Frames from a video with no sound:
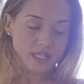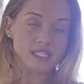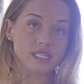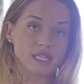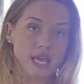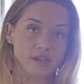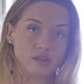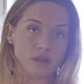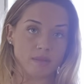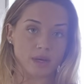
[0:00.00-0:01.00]
This is the
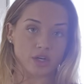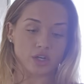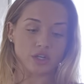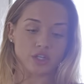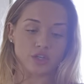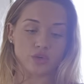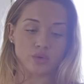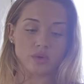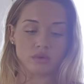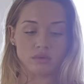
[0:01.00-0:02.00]
hazelnut butter
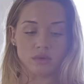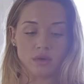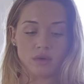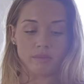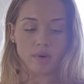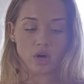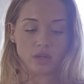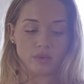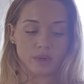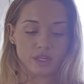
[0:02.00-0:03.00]
hue
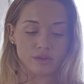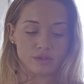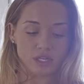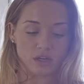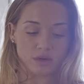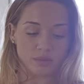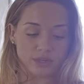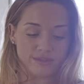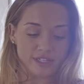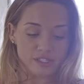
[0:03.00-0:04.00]
bar that we used in our
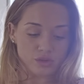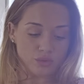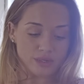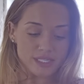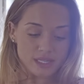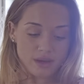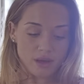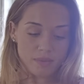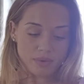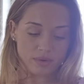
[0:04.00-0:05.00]
previous Reese
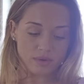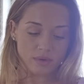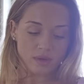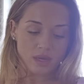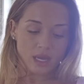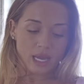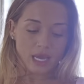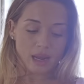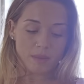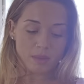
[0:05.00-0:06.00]
cup.
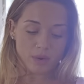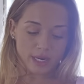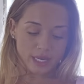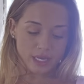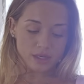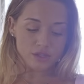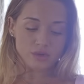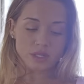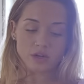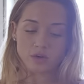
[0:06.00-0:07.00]
And I'm gonna break it
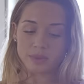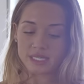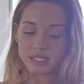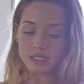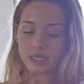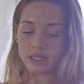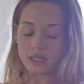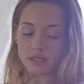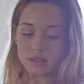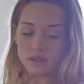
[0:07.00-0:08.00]
into little pieces like
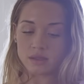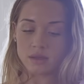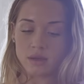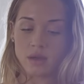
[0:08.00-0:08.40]
this.